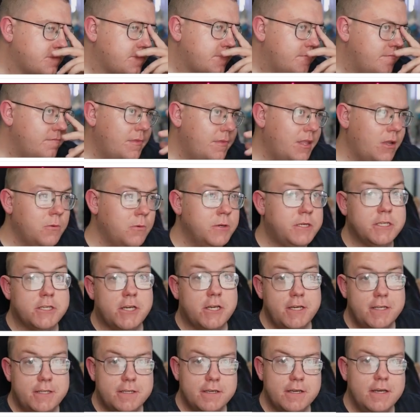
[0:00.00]
which is
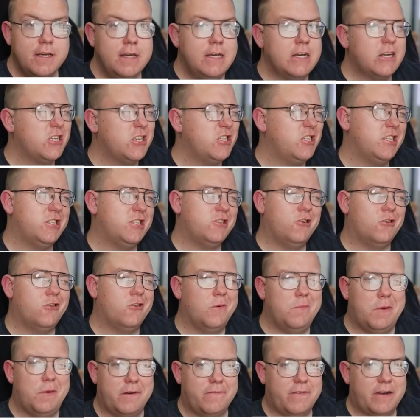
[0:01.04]
good. There's not a lot of
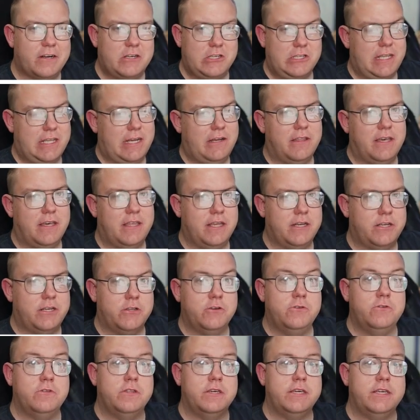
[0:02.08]
manufacturers out there that do
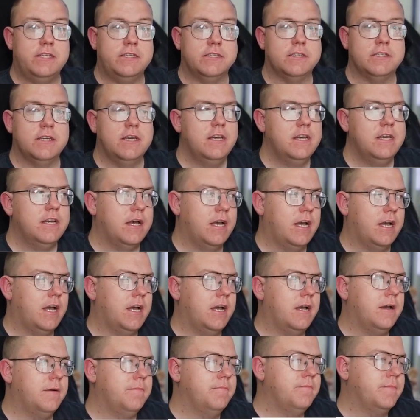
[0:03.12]
these
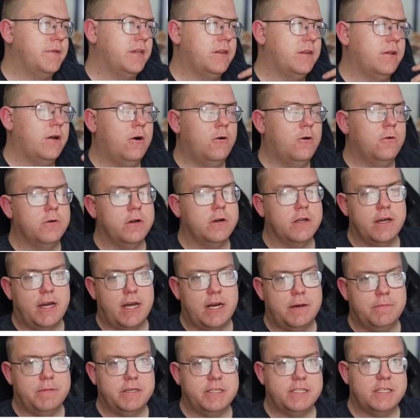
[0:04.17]
older
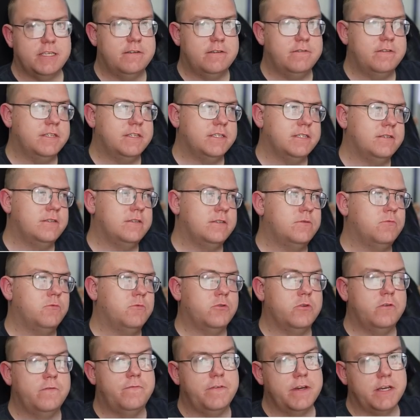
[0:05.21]
anime series and will do
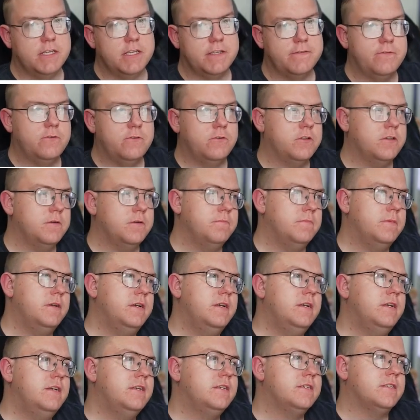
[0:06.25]
figures for them.
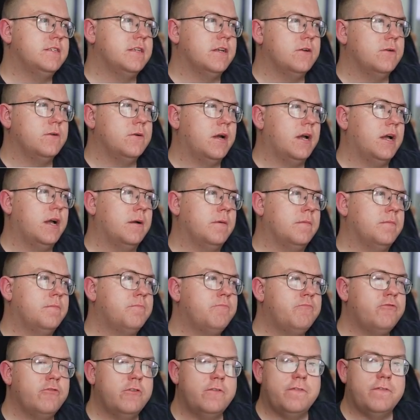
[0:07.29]
So
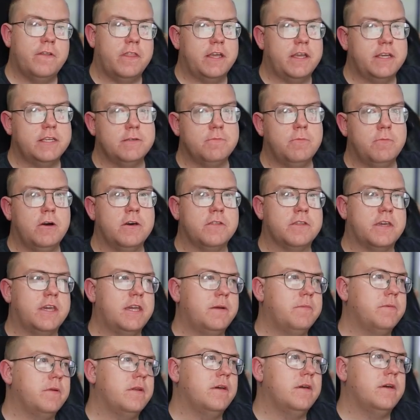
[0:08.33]
Proof, I think, is worth
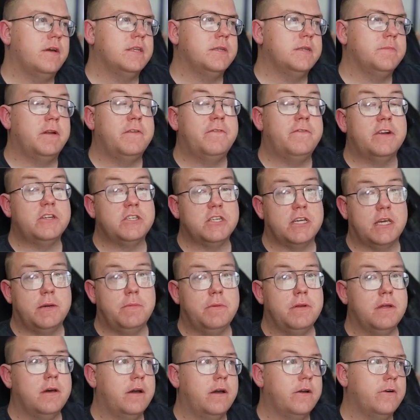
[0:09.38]
keeping as a manufacturer, keep an
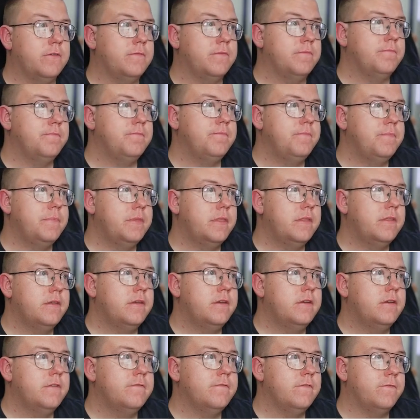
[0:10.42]
eye on
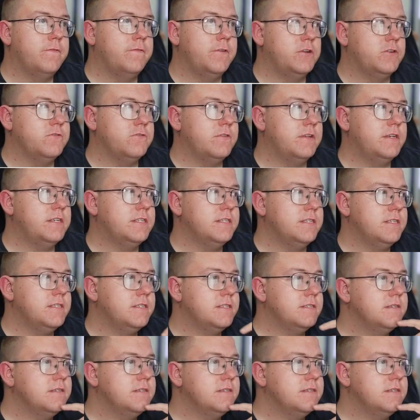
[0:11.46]
future releases.